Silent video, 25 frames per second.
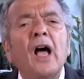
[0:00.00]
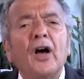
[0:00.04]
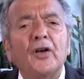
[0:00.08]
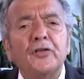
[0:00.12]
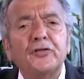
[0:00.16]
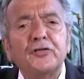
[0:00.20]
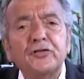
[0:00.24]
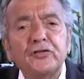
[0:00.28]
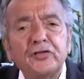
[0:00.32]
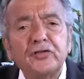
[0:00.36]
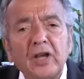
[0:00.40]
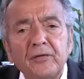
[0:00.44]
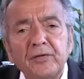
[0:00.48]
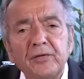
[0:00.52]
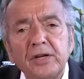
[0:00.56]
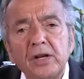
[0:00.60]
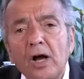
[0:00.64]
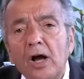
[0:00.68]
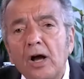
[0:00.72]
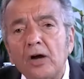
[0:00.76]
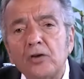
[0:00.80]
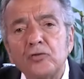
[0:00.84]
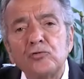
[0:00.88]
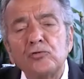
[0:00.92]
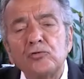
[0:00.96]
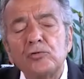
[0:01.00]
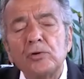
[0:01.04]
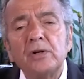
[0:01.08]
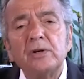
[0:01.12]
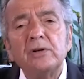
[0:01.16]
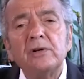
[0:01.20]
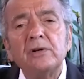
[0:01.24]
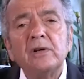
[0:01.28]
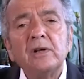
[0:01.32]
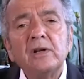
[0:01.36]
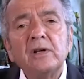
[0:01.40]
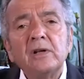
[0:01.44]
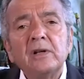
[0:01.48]
A
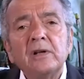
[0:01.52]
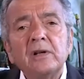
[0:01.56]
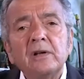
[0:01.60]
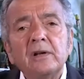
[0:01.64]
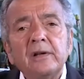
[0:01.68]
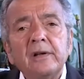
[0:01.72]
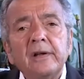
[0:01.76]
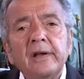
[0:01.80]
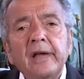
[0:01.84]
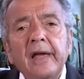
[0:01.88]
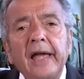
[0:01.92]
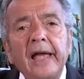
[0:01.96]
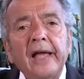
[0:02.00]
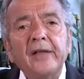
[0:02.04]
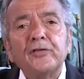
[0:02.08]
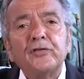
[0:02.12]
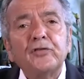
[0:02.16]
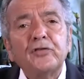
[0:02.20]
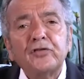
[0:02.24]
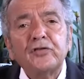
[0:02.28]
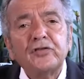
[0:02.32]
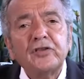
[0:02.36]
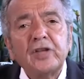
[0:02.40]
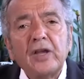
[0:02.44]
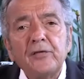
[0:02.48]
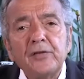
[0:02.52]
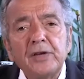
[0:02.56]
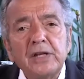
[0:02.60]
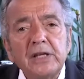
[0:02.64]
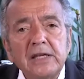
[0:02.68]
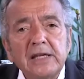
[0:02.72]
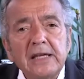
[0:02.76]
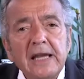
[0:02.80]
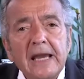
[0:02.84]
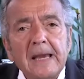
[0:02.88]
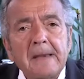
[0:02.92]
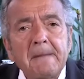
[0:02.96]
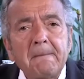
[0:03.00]

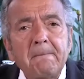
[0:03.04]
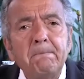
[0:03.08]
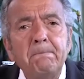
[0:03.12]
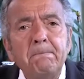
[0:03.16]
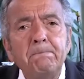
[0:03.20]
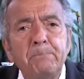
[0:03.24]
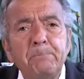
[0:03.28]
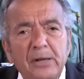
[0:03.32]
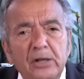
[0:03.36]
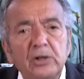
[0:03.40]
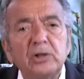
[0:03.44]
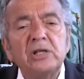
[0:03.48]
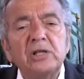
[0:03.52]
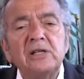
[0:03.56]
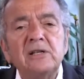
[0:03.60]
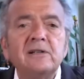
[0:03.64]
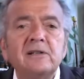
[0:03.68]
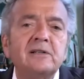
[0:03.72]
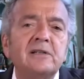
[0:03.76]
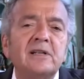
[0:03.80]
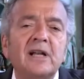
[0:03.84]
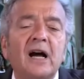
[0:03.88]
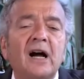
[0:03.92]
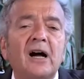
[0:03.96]
$778 billion